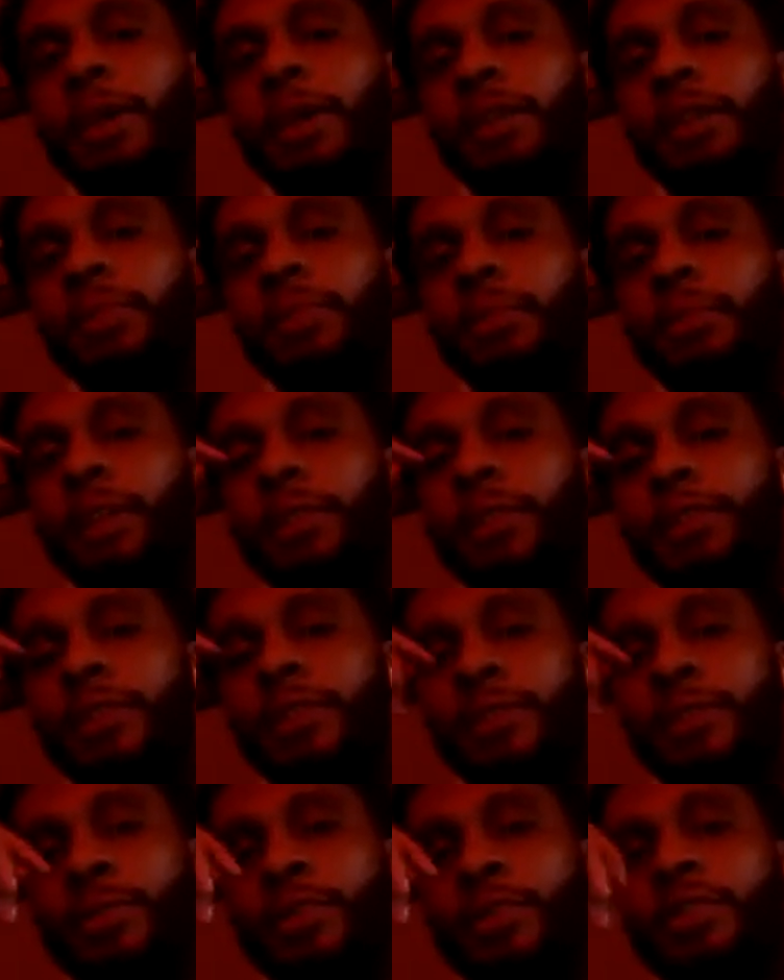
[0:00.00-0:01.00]
pay to play for
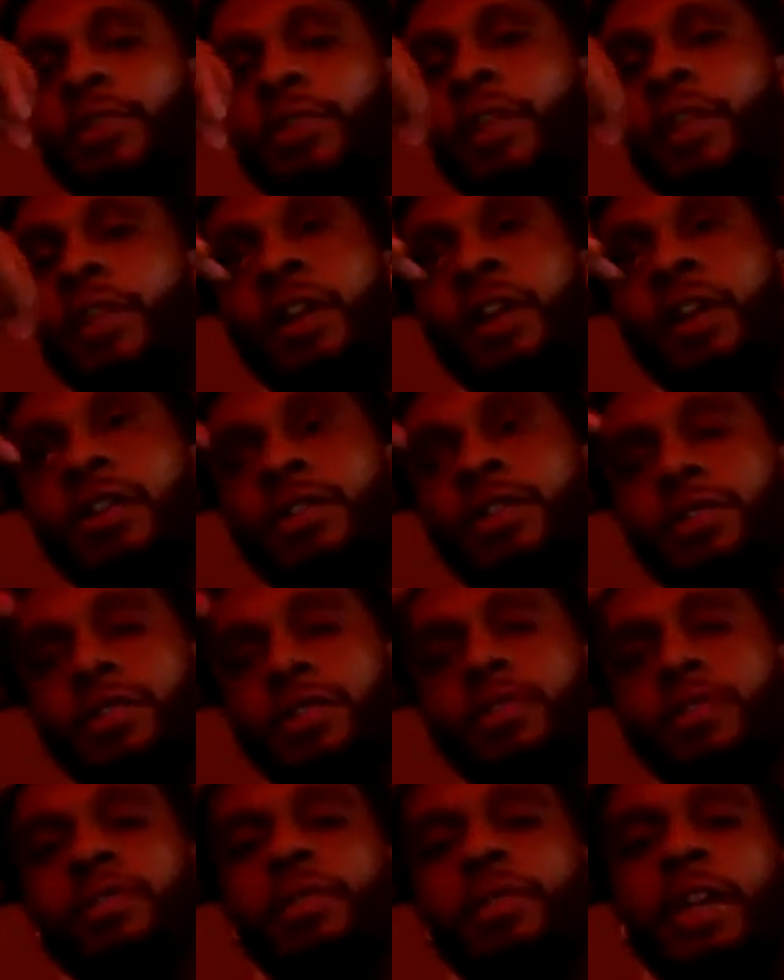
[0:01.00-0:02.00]
some stuff.
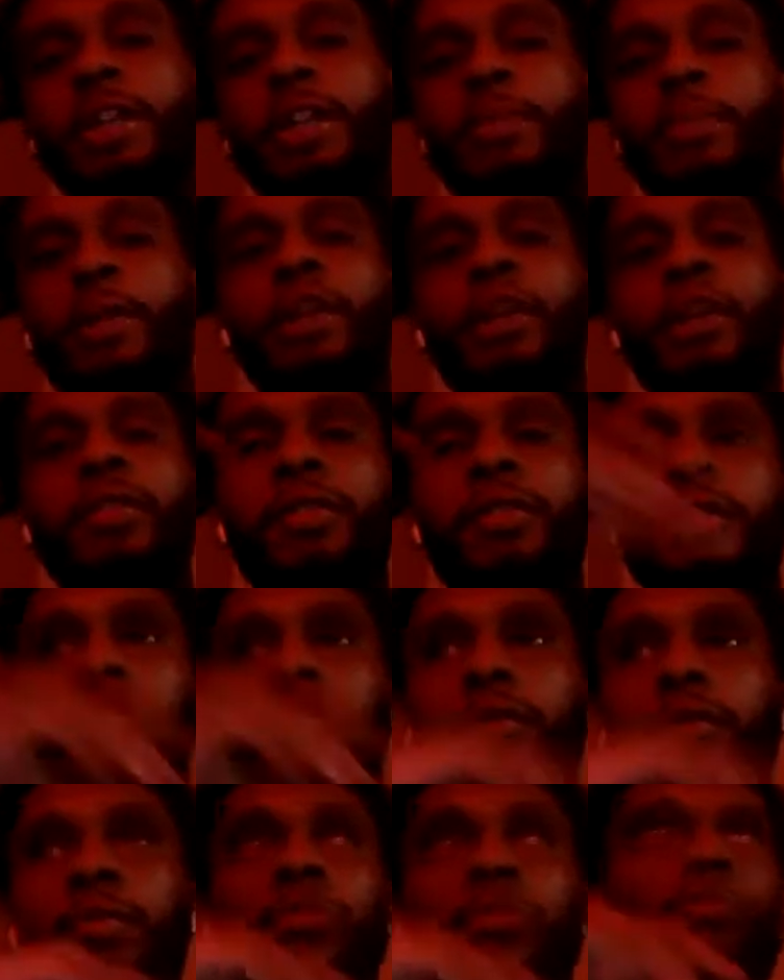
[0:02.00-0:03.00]
So that
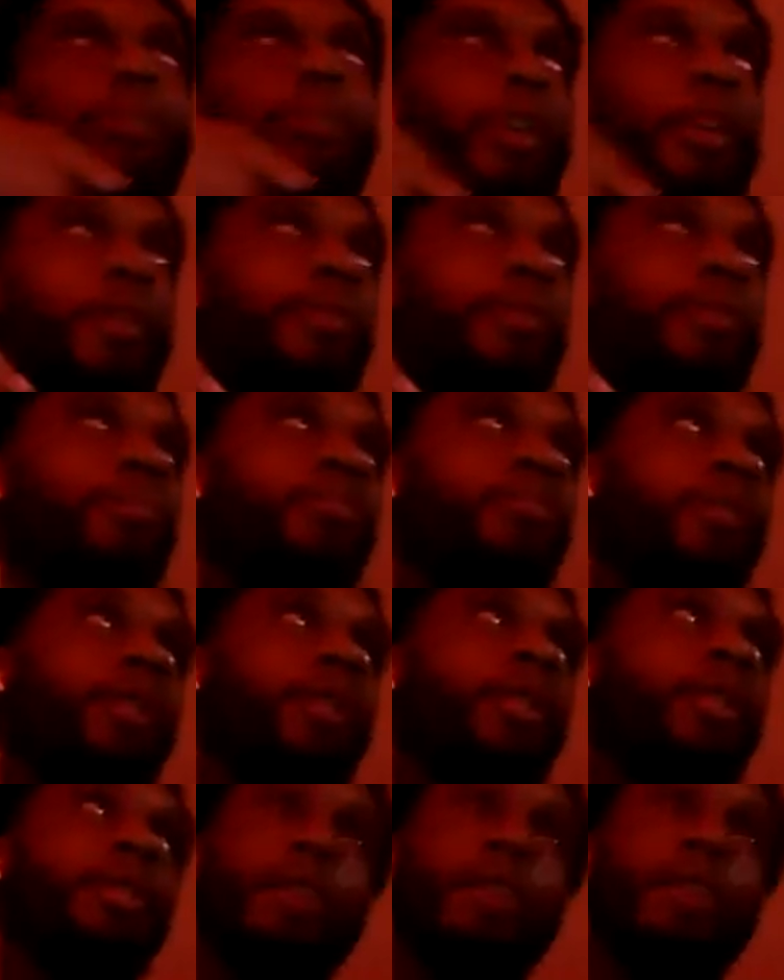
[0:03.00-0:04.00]
sponsorship help
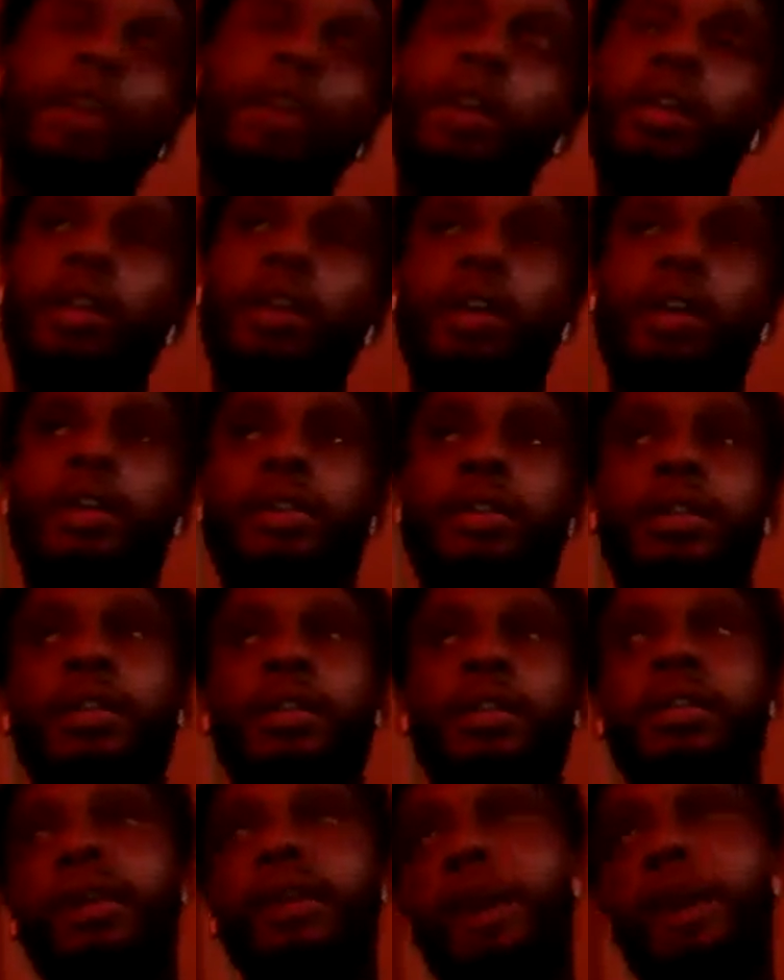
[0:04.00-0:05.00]
bring. Like I
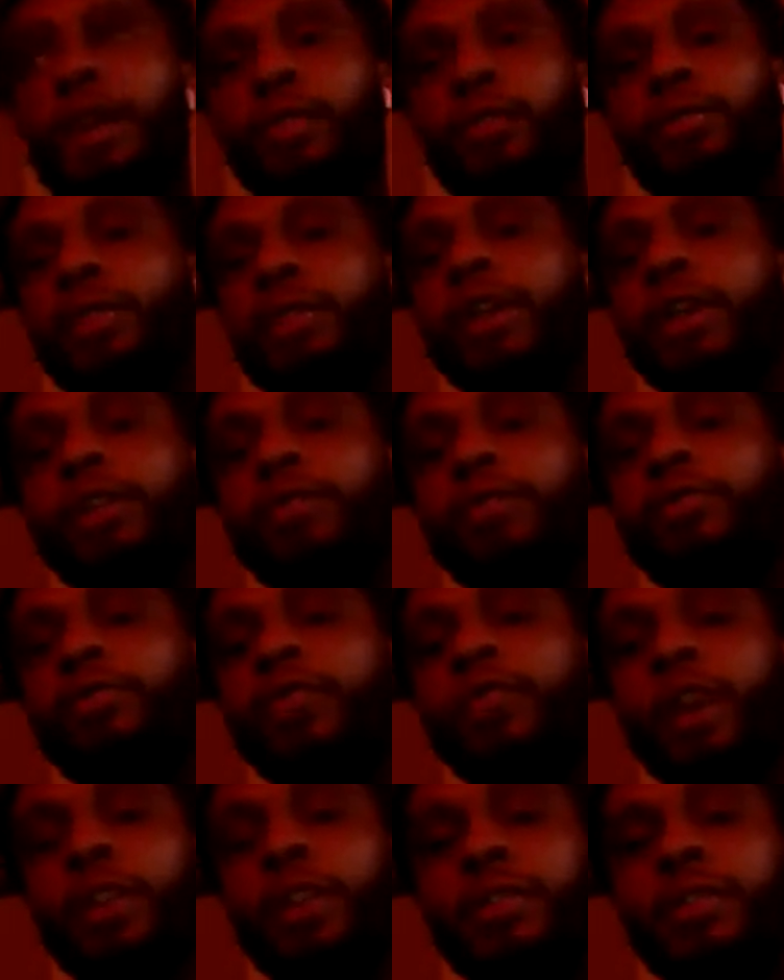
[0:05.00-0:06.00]
said, I don't get new
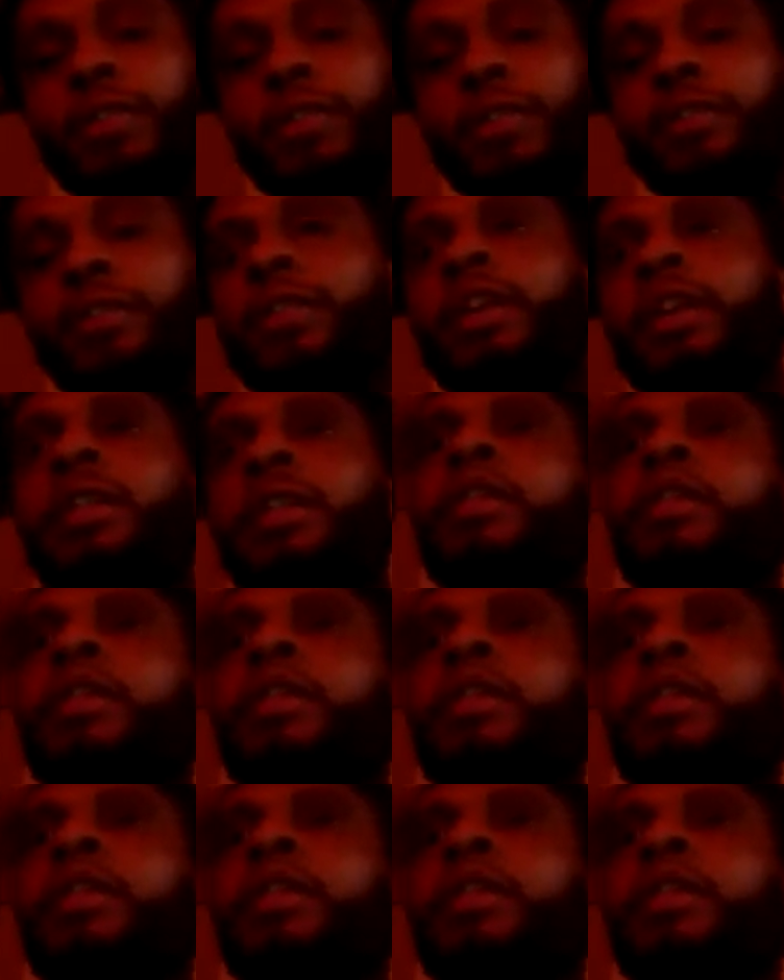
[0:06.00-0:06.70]
followers every day.